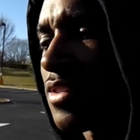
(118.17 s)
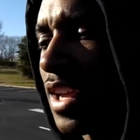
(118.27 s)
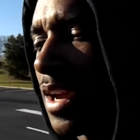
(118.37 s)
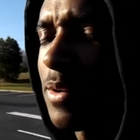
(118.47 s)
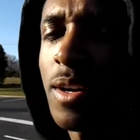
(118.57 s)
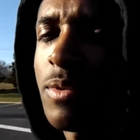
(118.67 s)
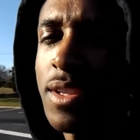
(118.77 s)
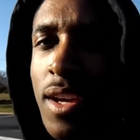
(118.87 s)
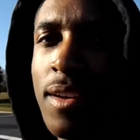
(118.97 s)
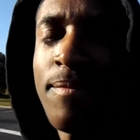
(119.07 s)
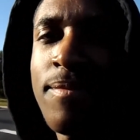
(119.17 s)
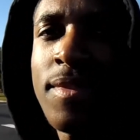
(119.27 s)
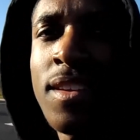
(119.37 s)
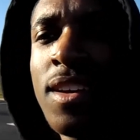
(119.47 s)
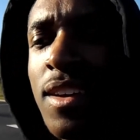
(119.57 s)
and we don't want that.
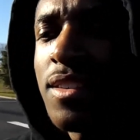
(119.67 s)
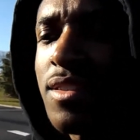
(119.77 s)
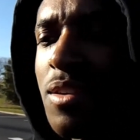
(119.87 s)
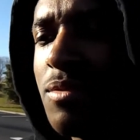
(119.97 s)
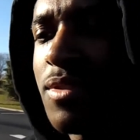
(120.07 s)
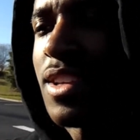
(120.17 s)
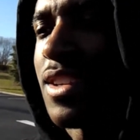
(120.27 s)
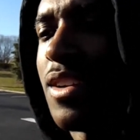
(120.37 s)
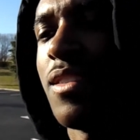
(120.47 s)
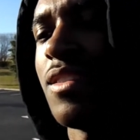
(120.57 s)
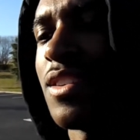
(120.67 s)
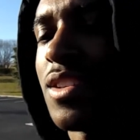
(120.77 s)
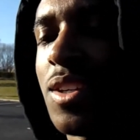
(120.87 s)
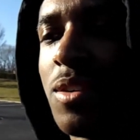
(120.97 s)
So let's get on to